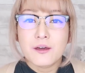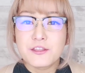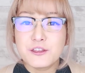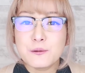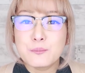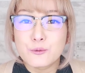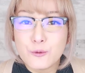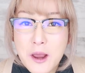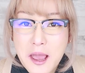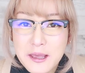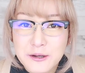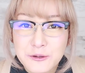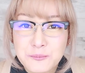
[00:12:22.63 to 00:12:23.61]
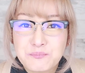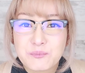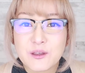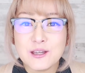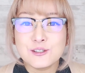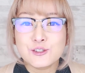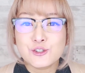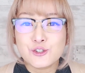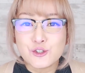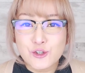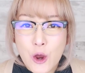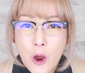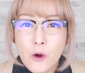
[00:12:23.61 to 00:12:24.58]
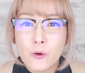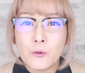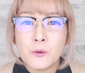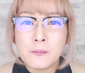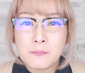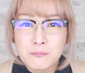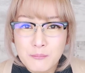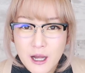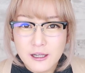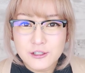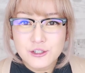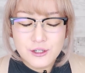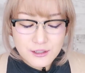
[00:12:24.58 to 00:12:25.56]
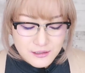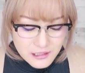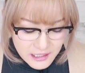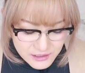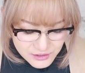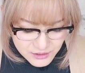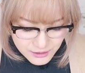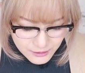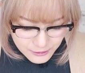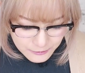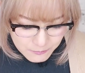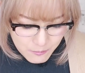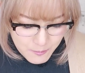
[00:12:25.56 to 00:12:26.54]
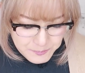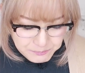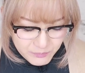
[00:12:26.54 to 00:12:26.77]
The bread is so much tastier.